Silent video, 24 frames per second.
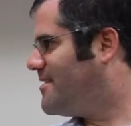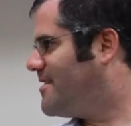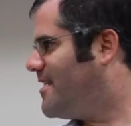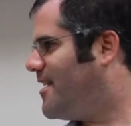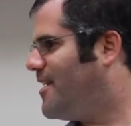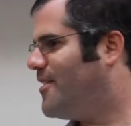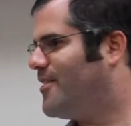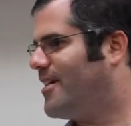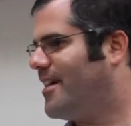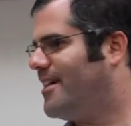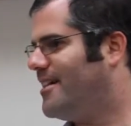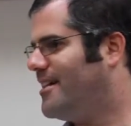
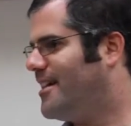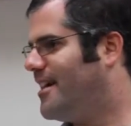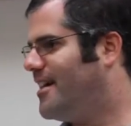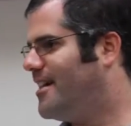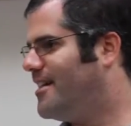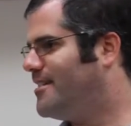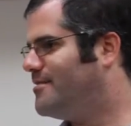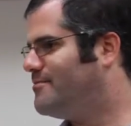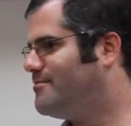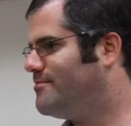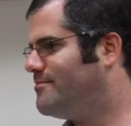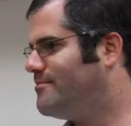Okay.
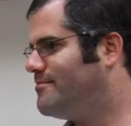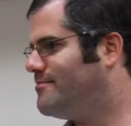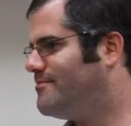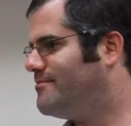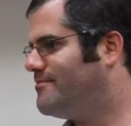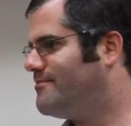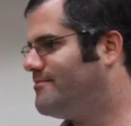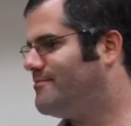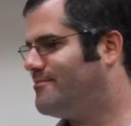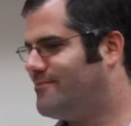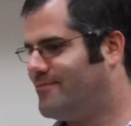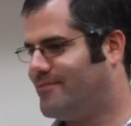
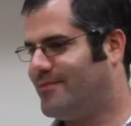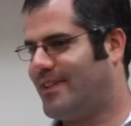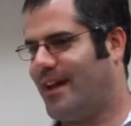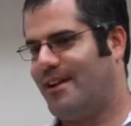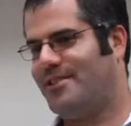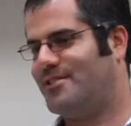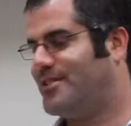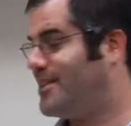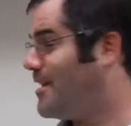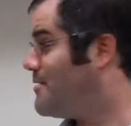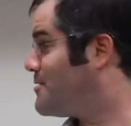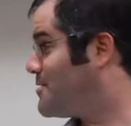
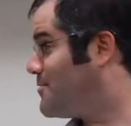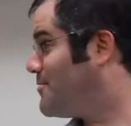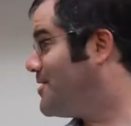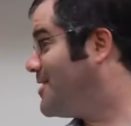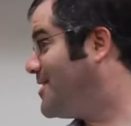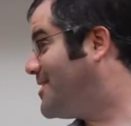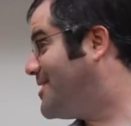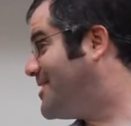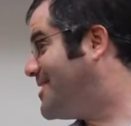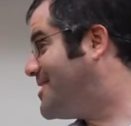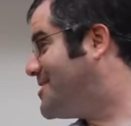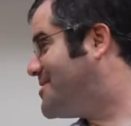Actually, that was a really
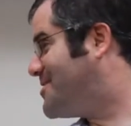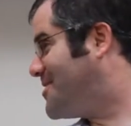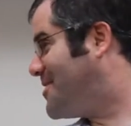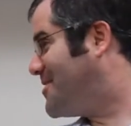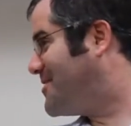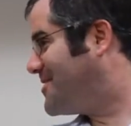good intro.